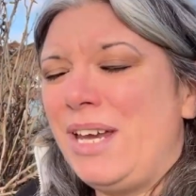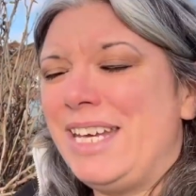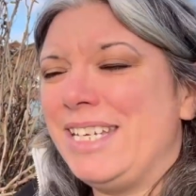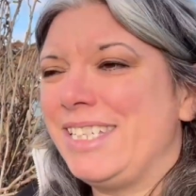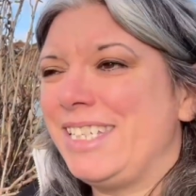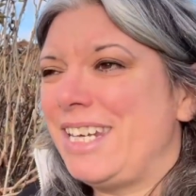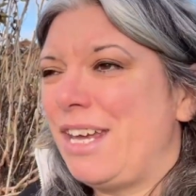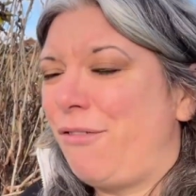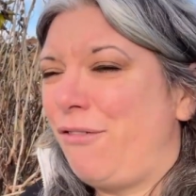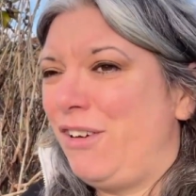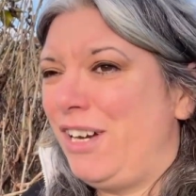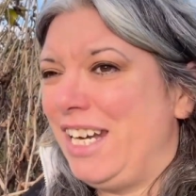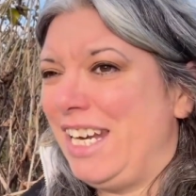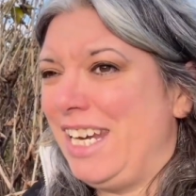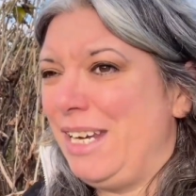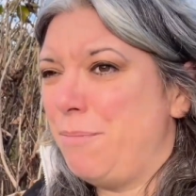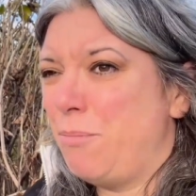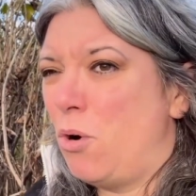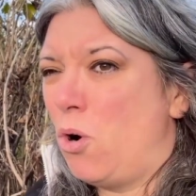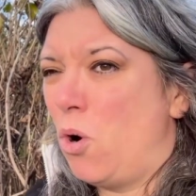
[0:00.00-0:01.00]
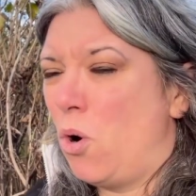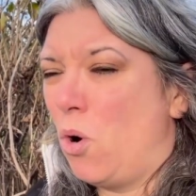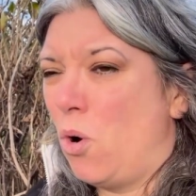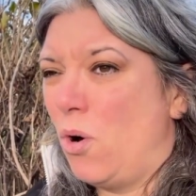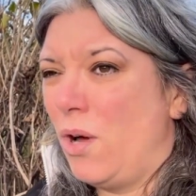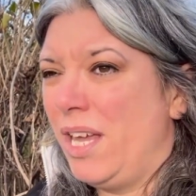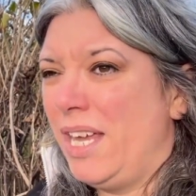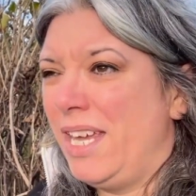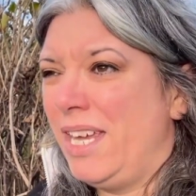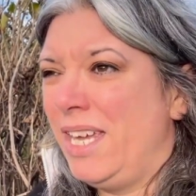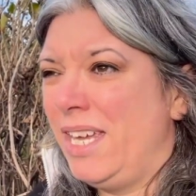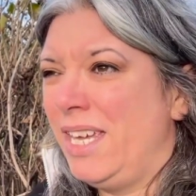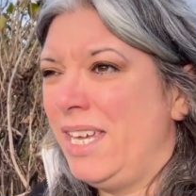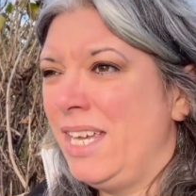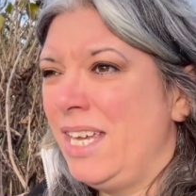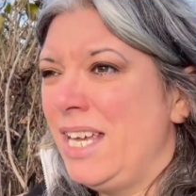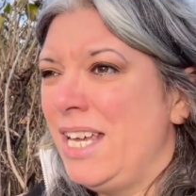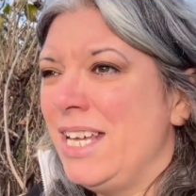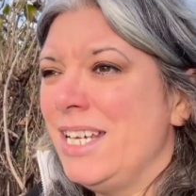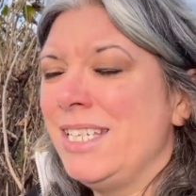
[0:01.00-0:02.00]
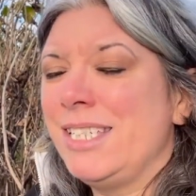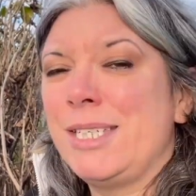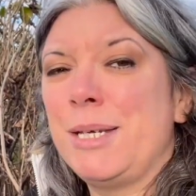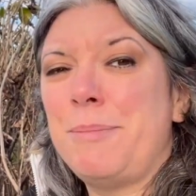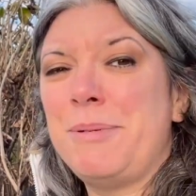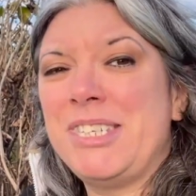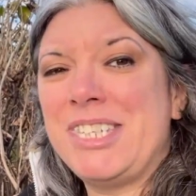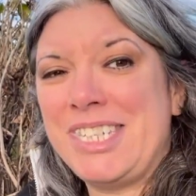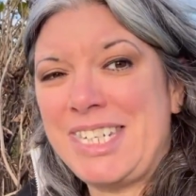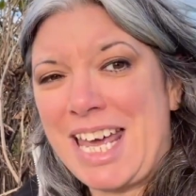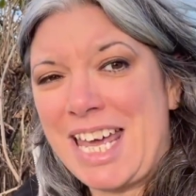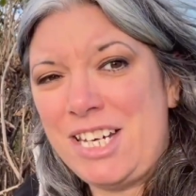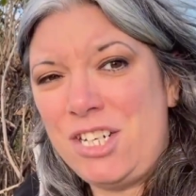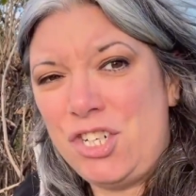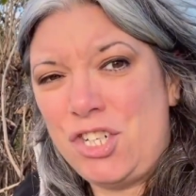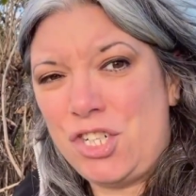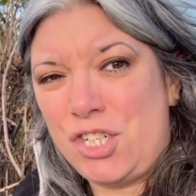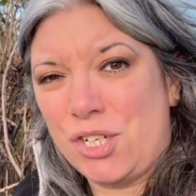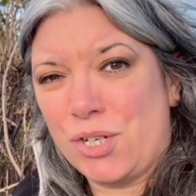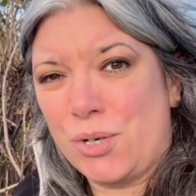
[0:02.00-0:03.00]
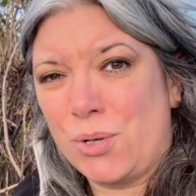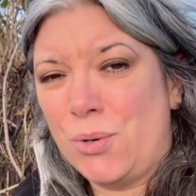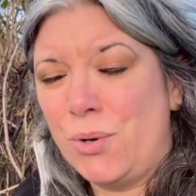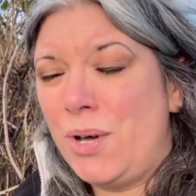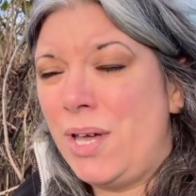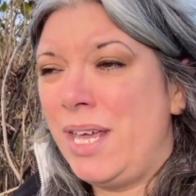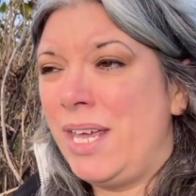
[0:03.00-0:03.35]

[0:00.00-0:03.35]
It's definitely more substantial,